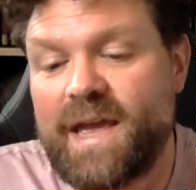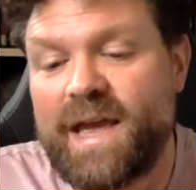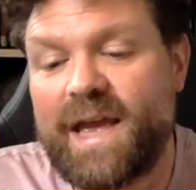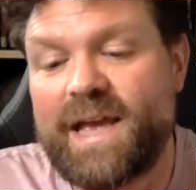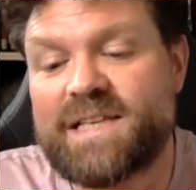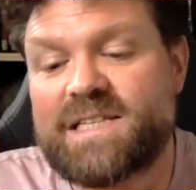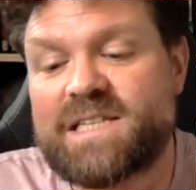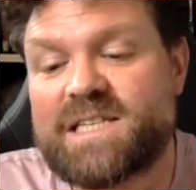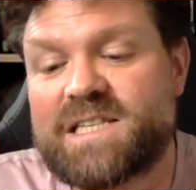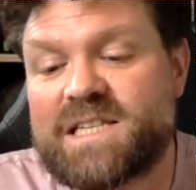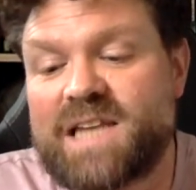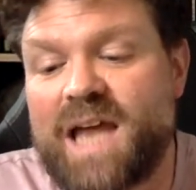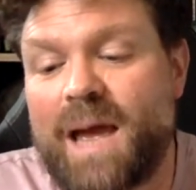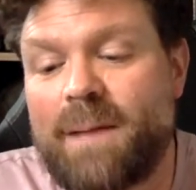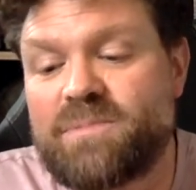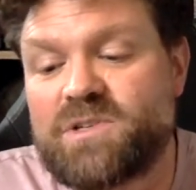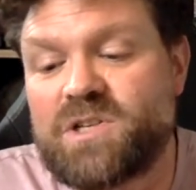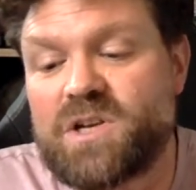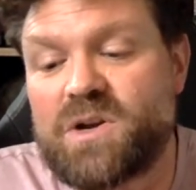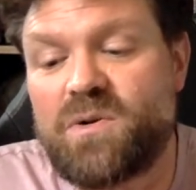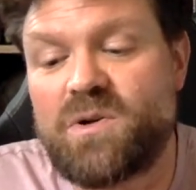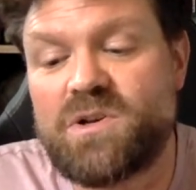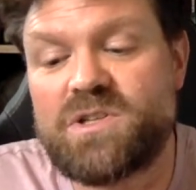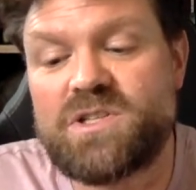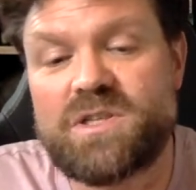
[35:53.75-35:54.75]
It snapped
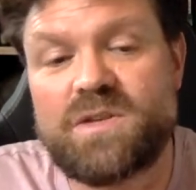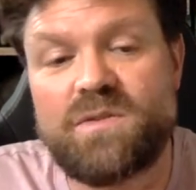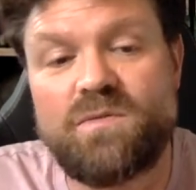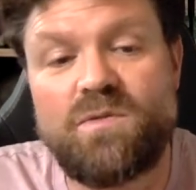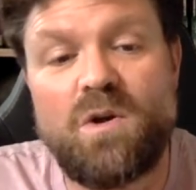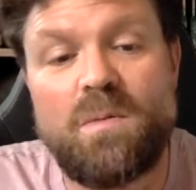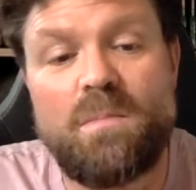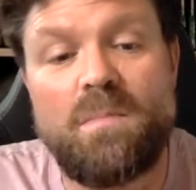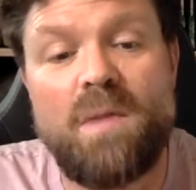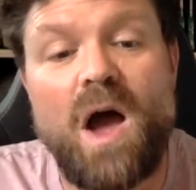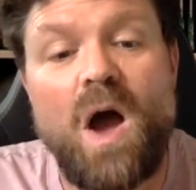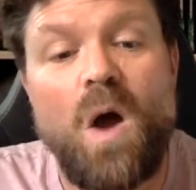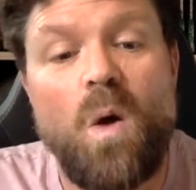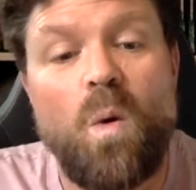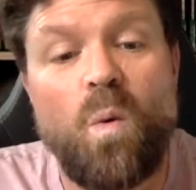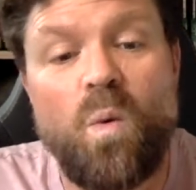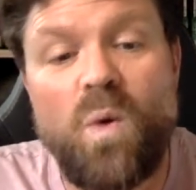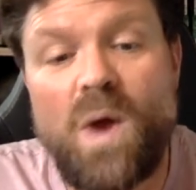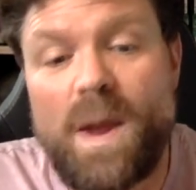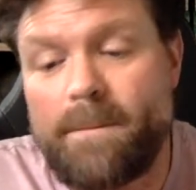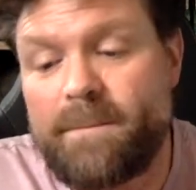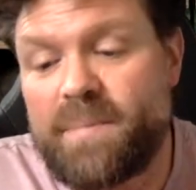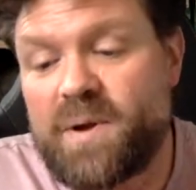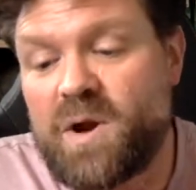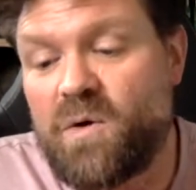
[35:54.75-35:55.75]
across the room,
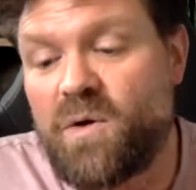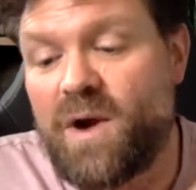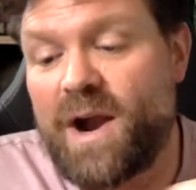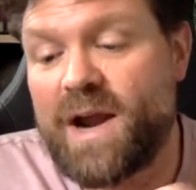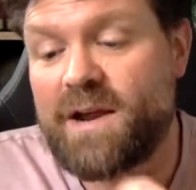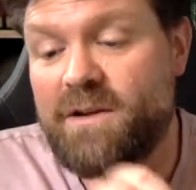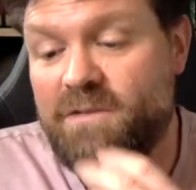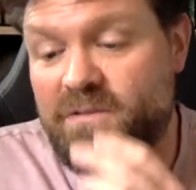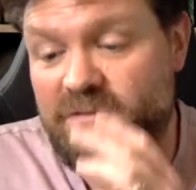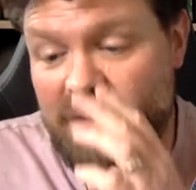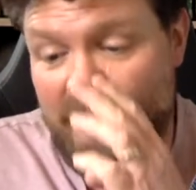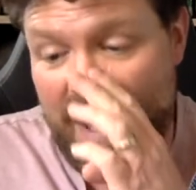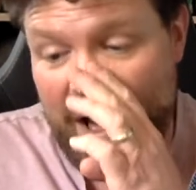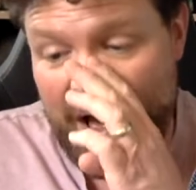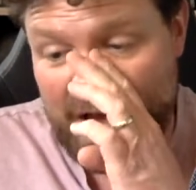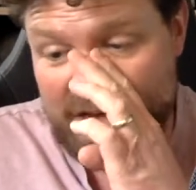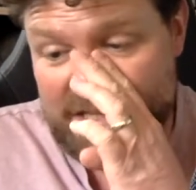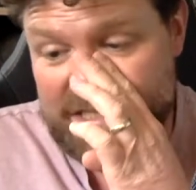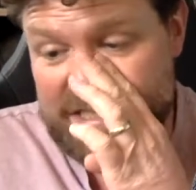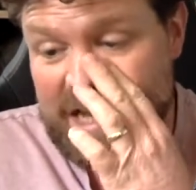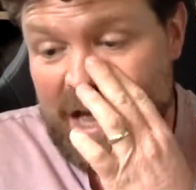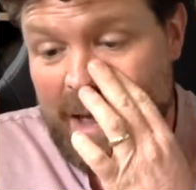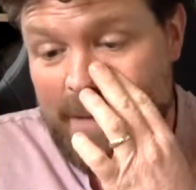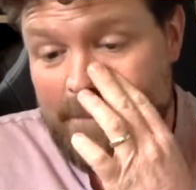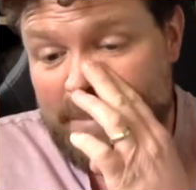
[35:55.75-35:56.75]
whip crack
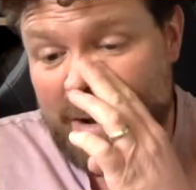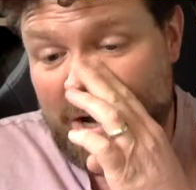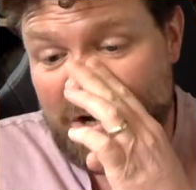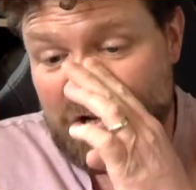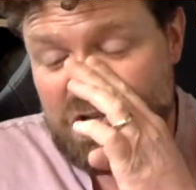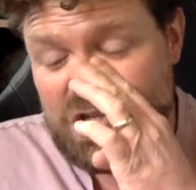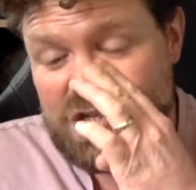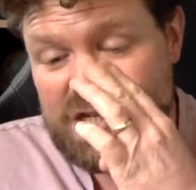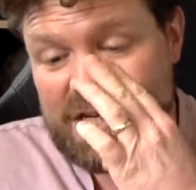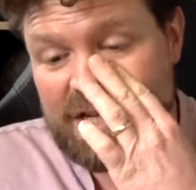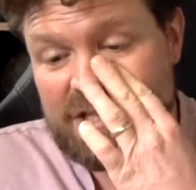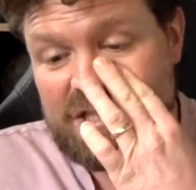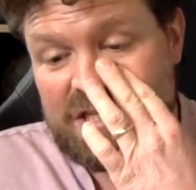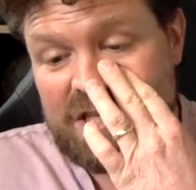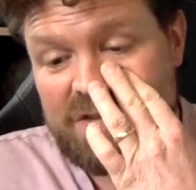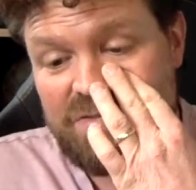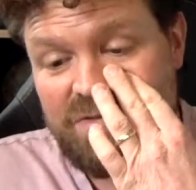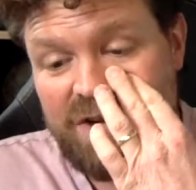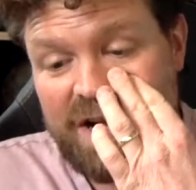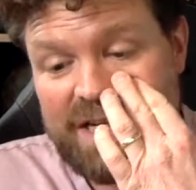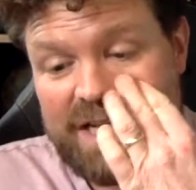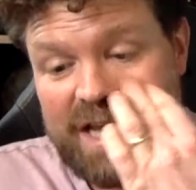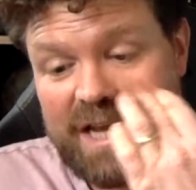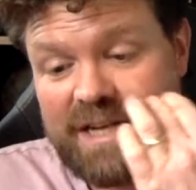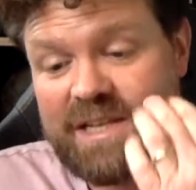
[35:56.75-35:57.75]
fast, punching into the
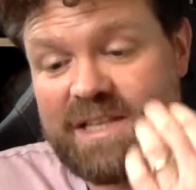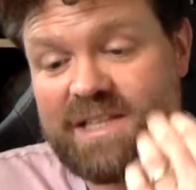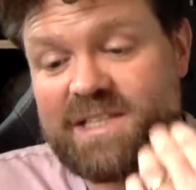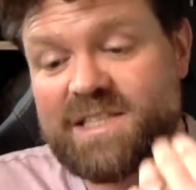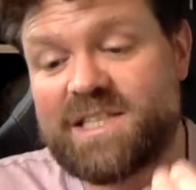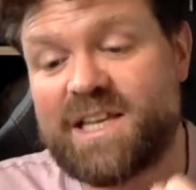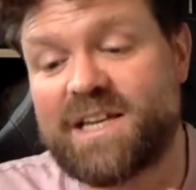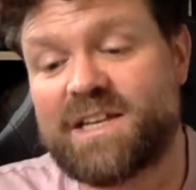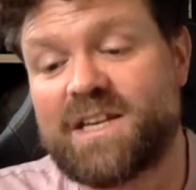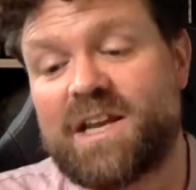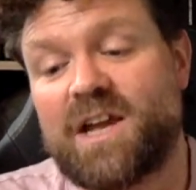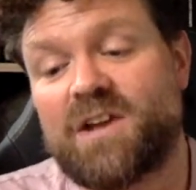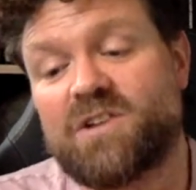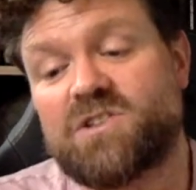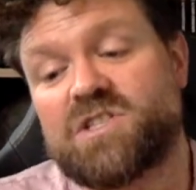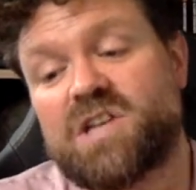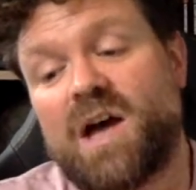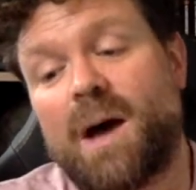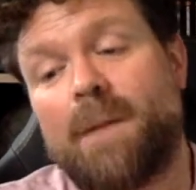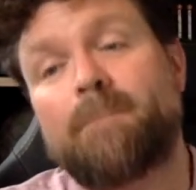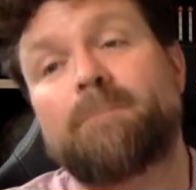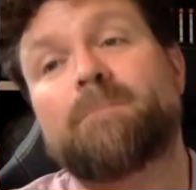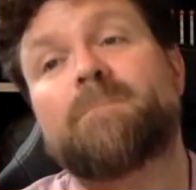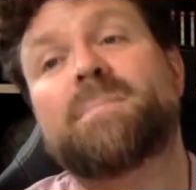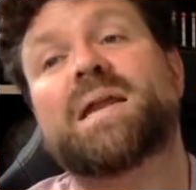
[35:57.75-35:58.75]
redhead and sending her
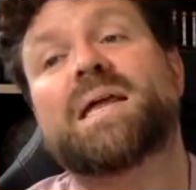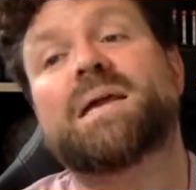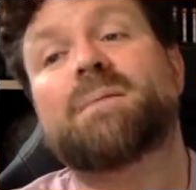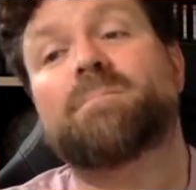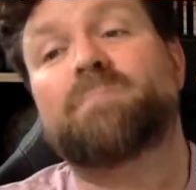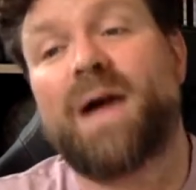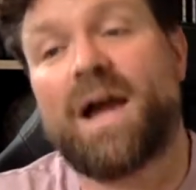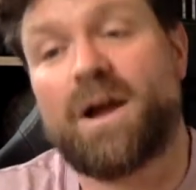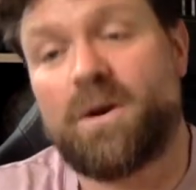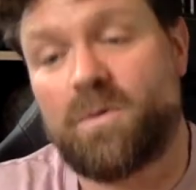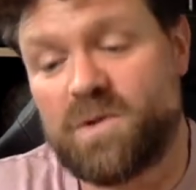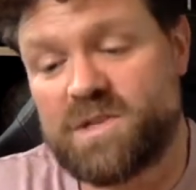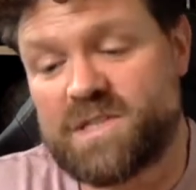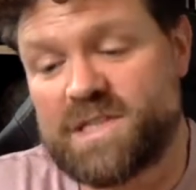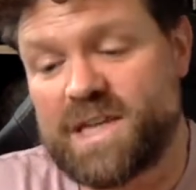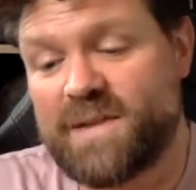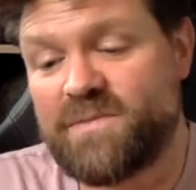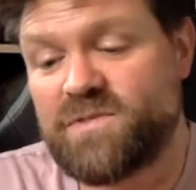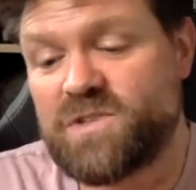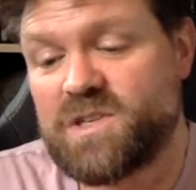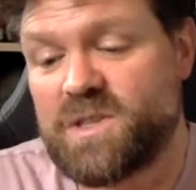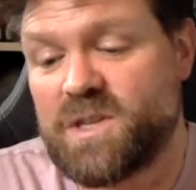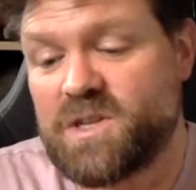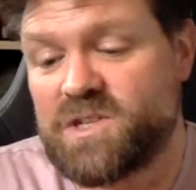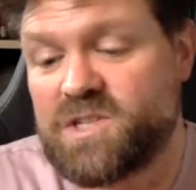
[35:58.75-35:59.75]
tumbling backwards
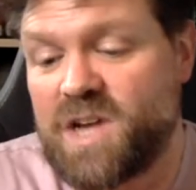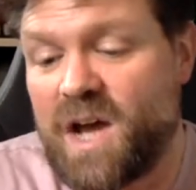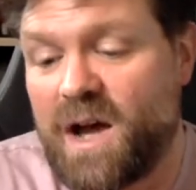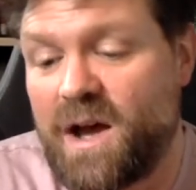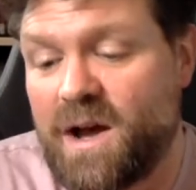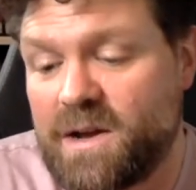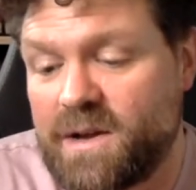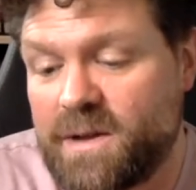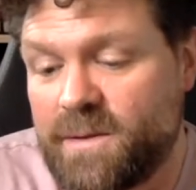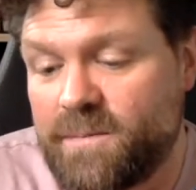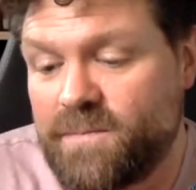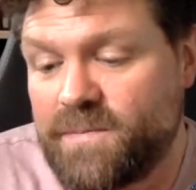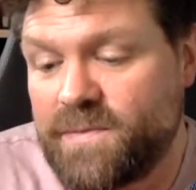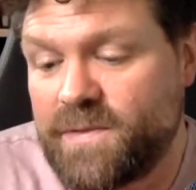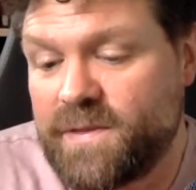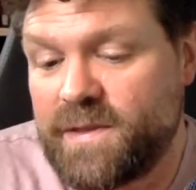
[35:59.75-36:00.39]
into the dark.